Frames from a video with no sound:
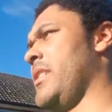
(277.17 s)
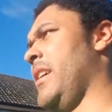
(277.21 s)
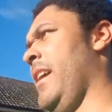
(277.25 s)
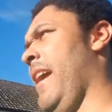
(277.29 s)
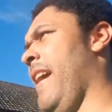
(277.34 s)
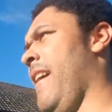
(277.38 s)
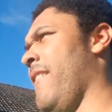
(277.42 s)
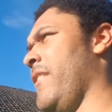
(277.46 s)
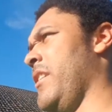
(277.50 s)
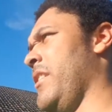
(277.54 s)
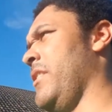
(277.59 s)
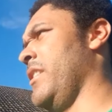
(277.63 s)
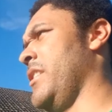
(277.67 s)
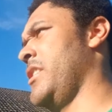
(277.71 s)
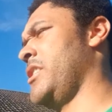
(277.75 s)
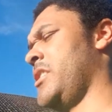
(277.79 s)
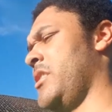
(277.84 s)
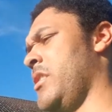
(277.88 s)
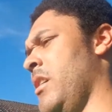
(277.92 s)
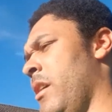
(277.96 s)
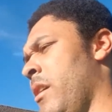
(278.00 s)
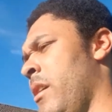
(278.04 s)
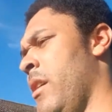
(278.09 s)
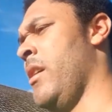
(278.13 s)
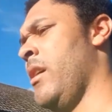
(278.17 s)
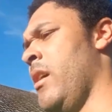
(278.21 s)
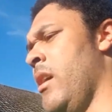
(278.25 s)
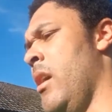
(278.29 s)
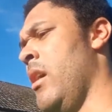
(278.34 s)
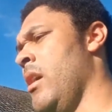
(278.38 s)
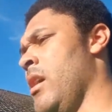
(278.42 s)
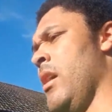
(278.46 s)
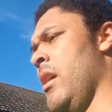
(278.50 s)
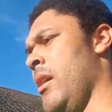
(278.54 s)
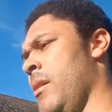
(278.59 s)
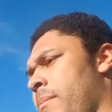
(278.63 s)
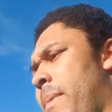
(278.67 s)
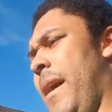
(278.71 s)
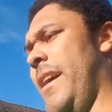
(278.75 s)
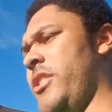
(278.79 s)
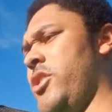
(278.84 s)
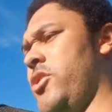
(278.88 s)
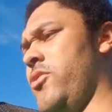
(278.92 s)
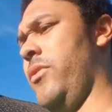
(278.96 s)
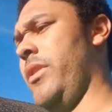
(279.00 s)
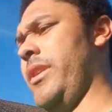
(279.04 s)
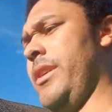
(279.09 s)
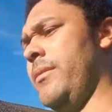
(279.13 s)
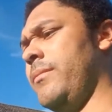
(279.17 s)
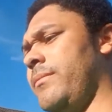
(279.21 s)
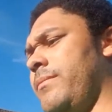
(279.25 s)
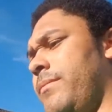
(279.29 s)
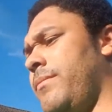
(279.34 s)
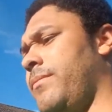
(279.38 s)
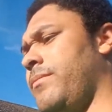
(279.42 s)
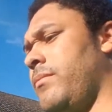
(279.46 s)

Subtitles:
having this battery